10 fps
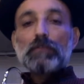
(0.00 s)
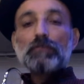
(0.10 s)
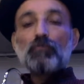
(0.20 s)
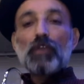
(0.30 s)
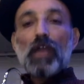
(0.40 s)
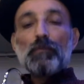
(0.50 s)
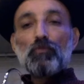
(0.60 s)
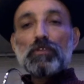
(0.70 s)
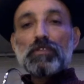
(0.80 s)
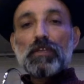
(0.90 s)
what
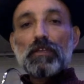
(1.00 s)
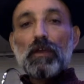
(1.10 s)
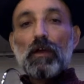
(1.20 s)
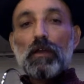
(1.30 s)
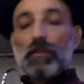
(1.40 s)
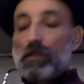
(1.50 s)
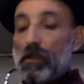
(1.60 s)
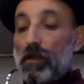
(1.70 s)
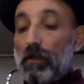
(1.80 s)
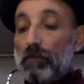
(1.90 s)
happened was that
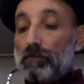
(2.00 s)
I